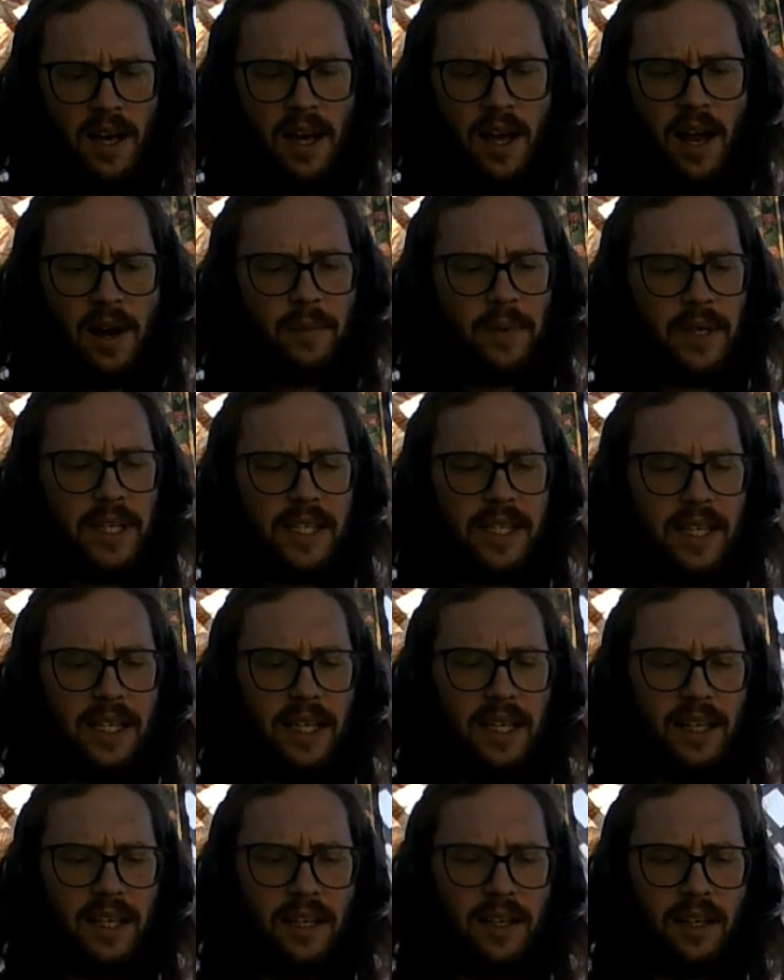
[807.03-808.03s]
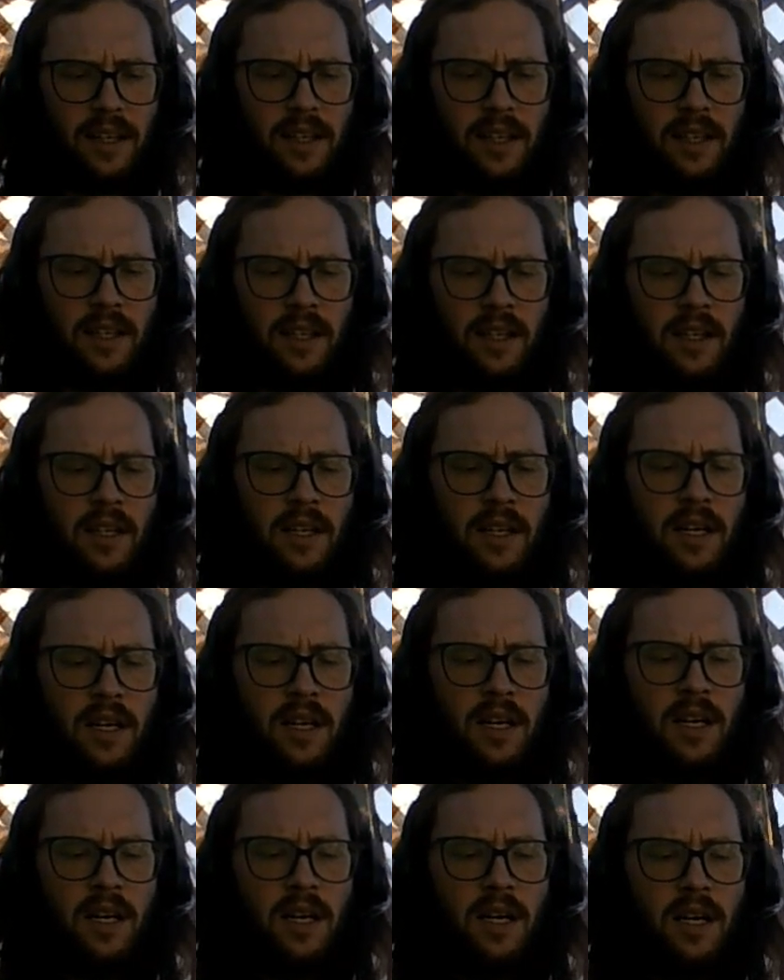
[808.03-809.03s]
and we see here,
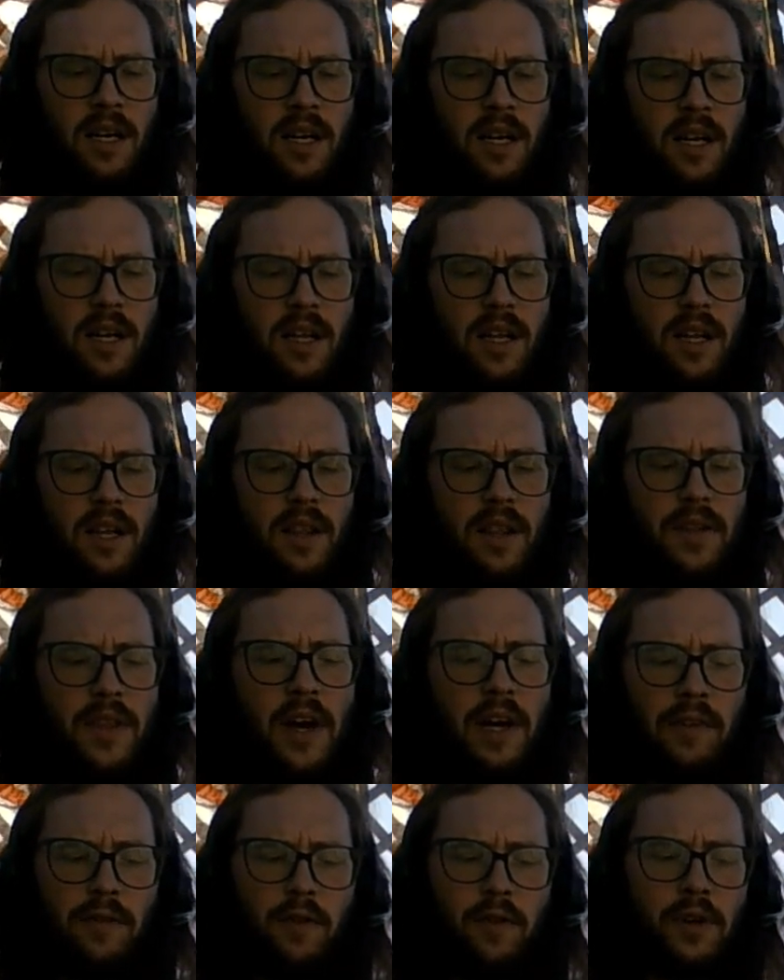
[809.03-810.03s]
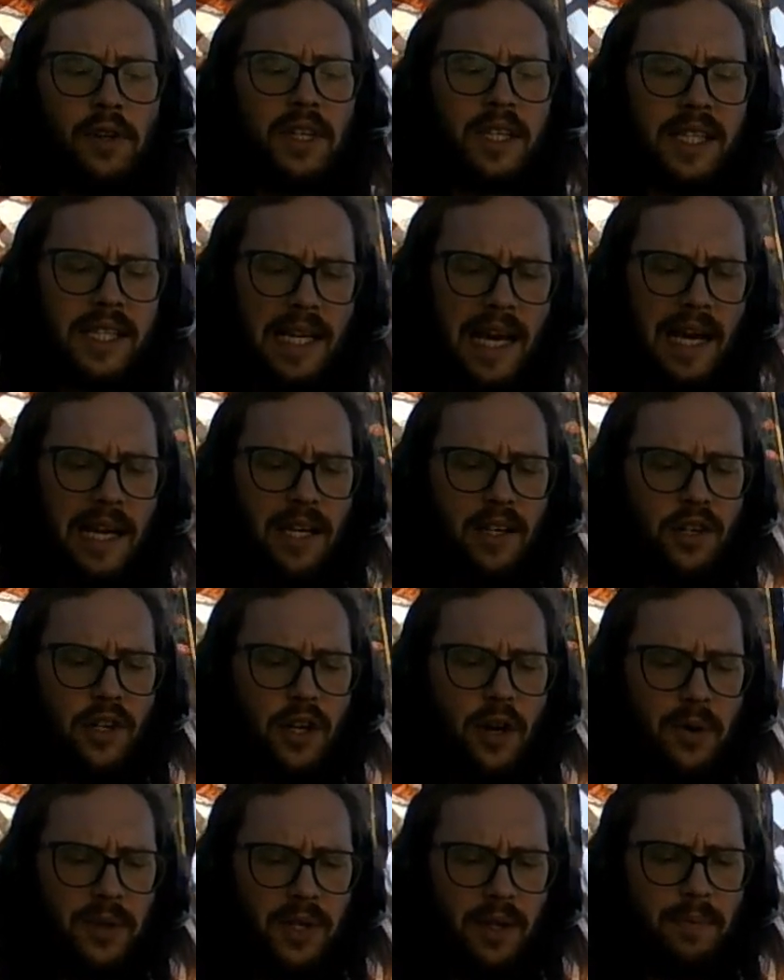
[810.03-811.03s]
"Therefore the sage
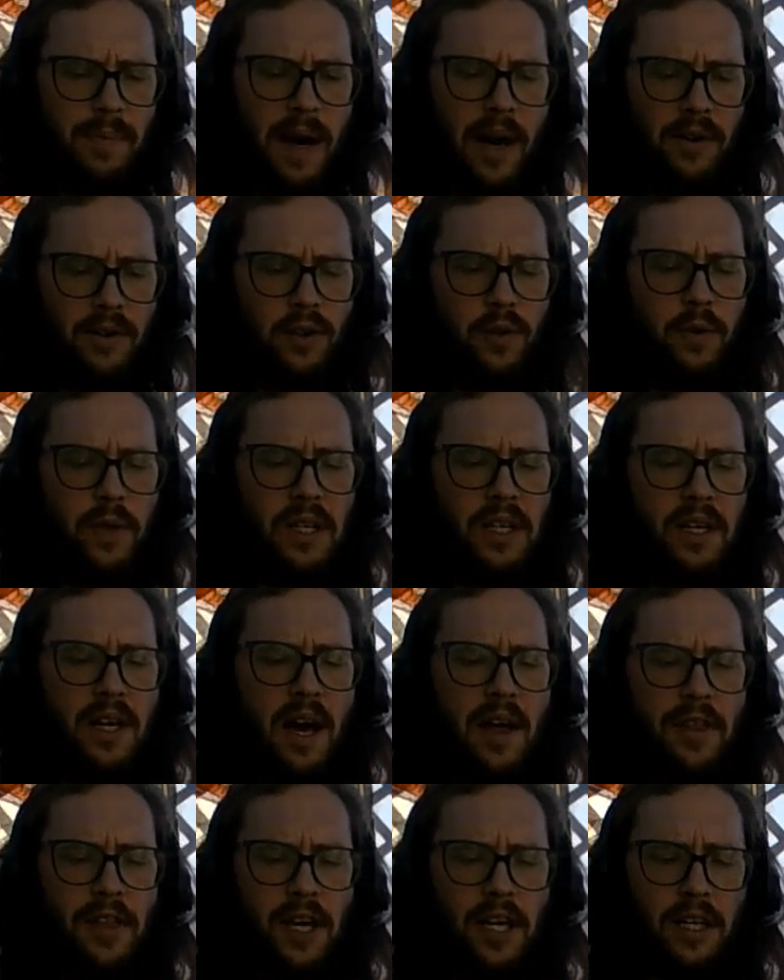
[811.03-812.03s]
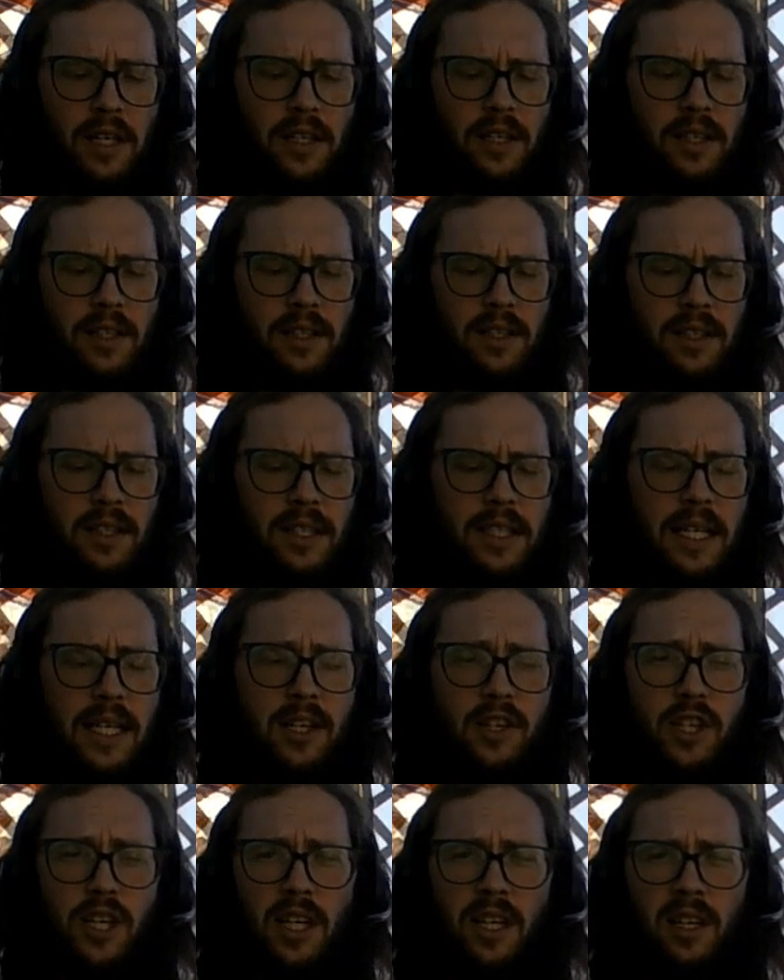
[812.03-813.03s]
goes about doing nothing,
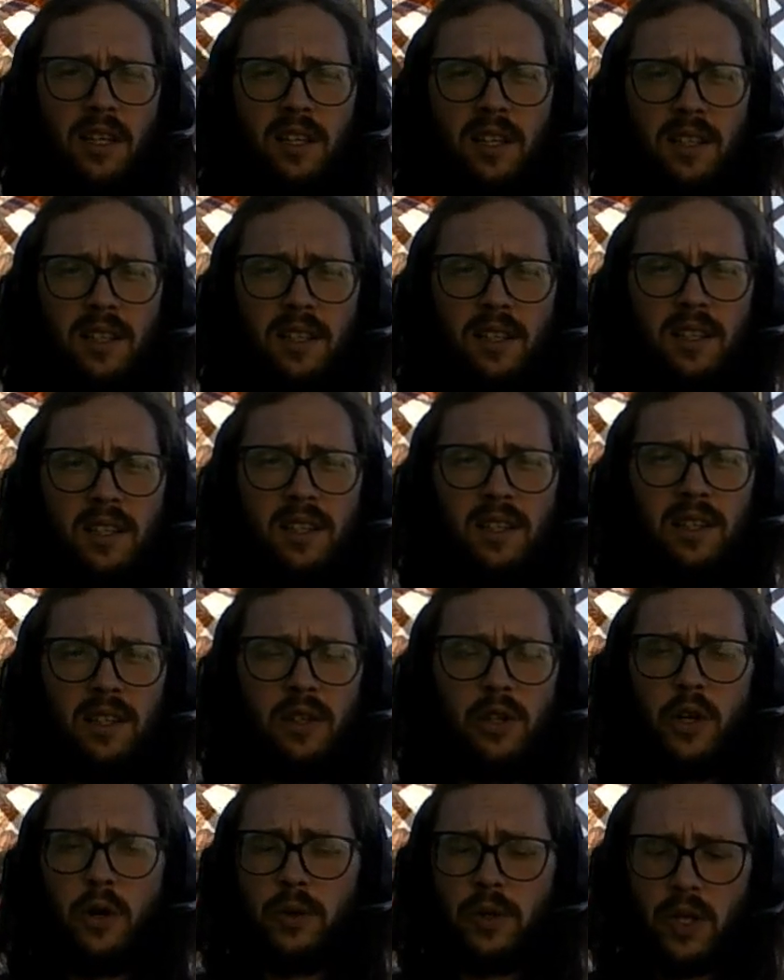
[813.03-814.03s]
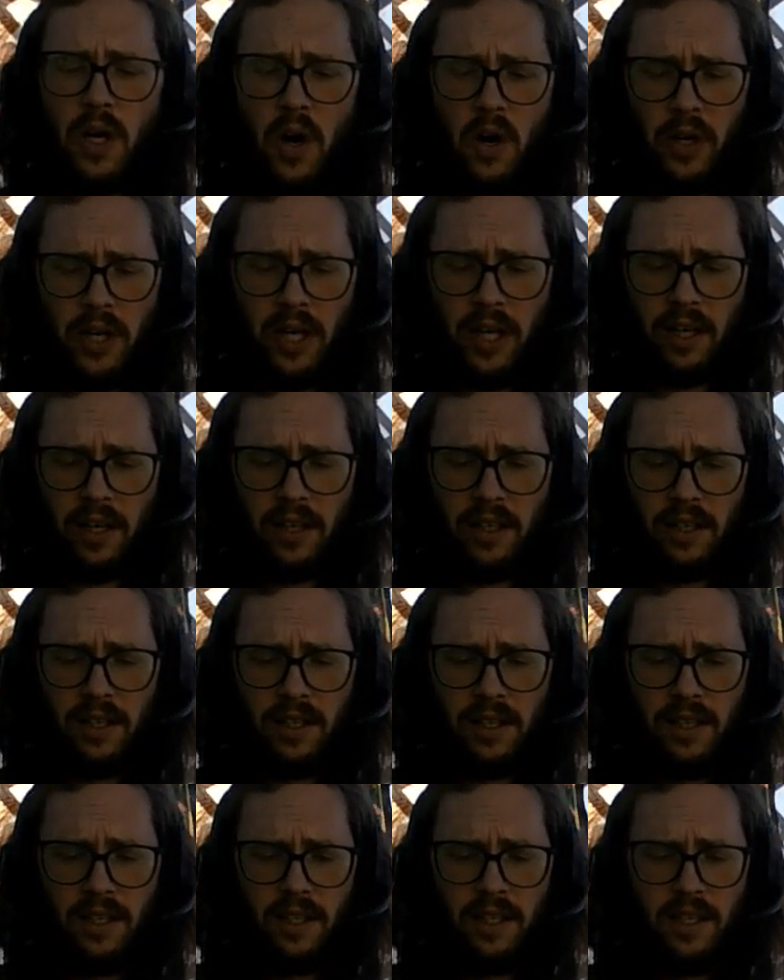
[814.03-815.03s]
teaching, no talking.
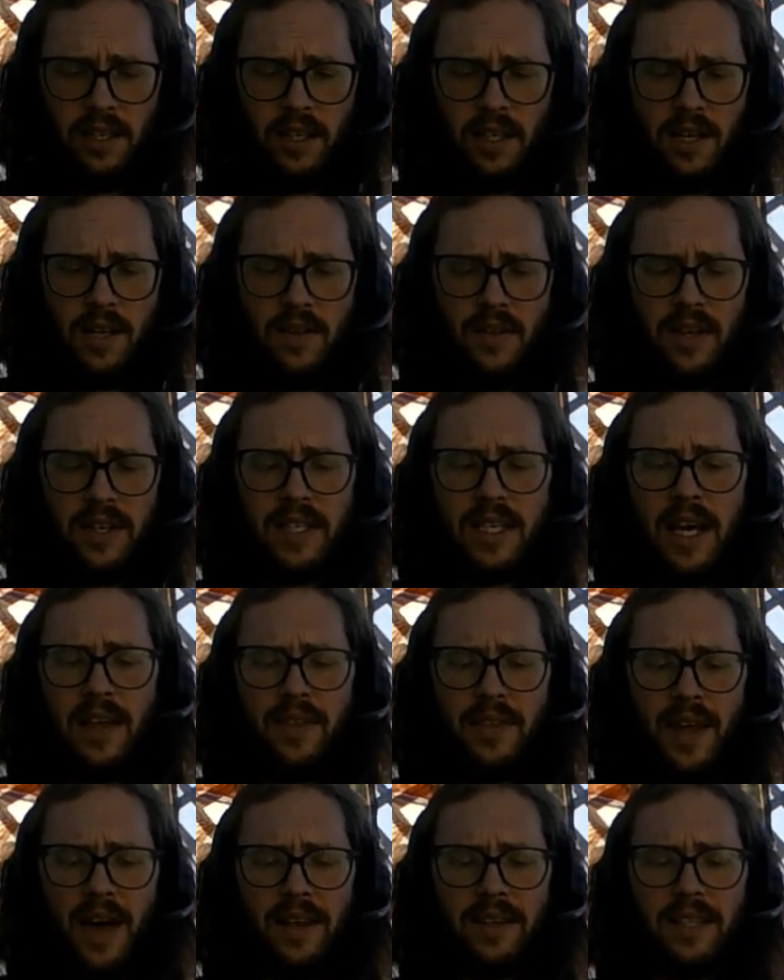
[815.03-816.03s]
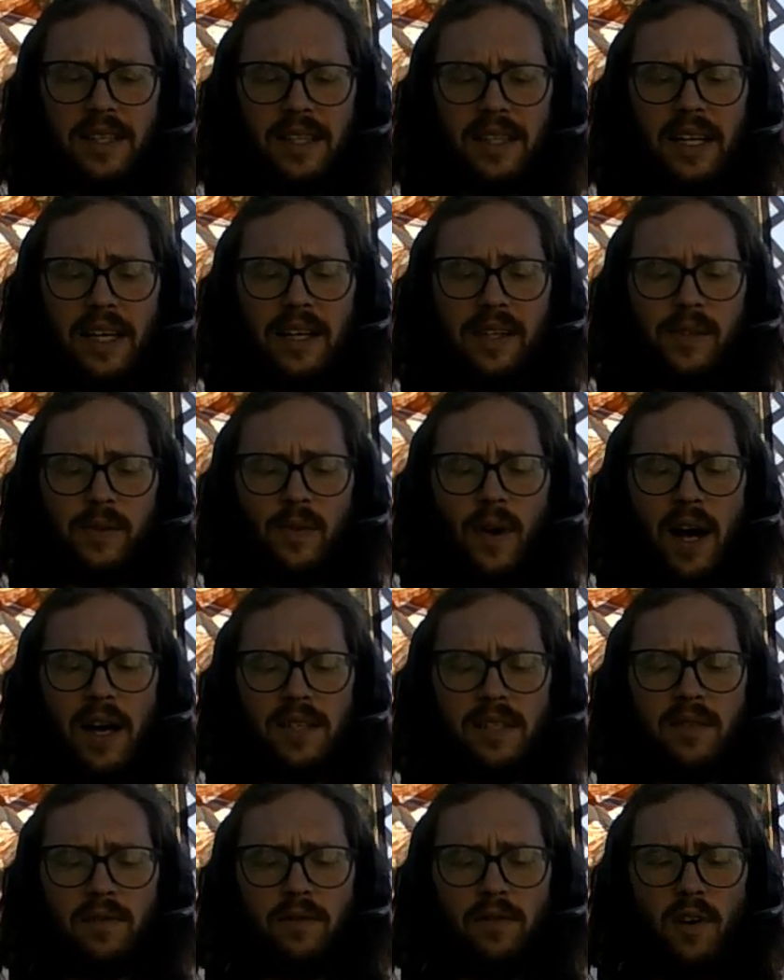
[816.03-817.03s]
The 10,000 things
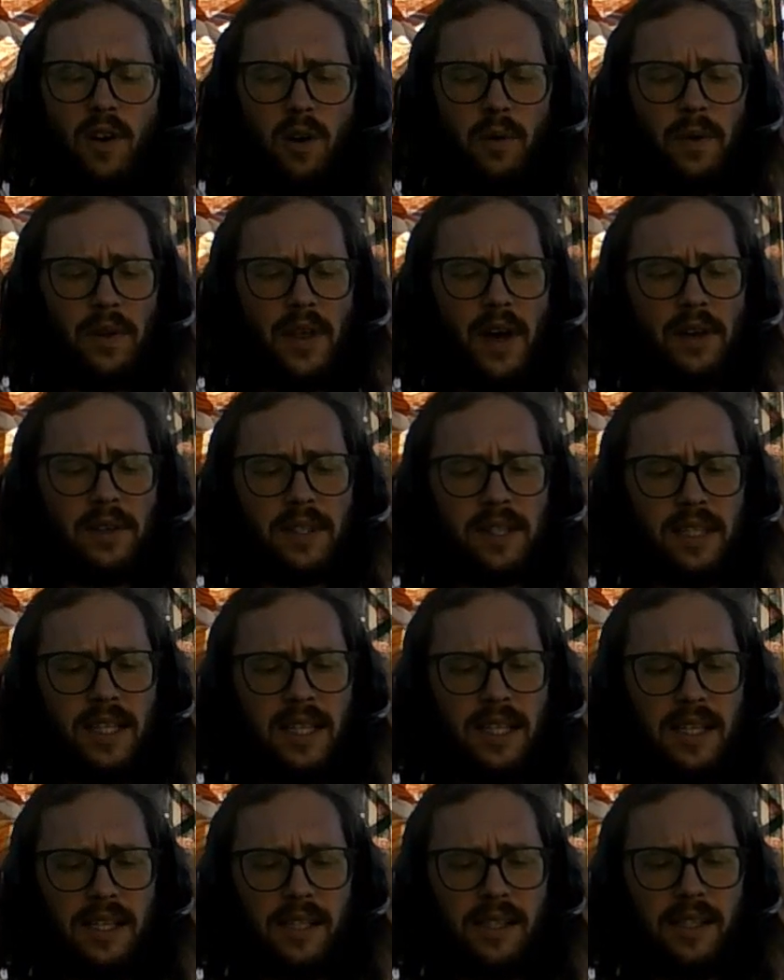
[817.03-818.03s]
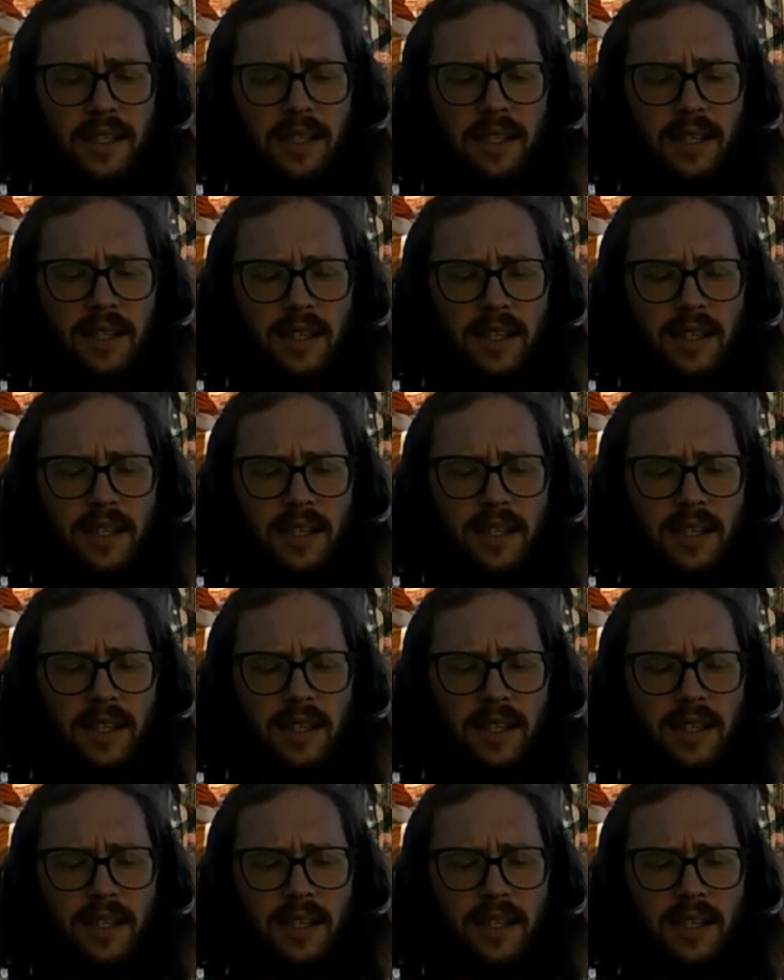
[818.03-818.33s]
rise and fall without cease,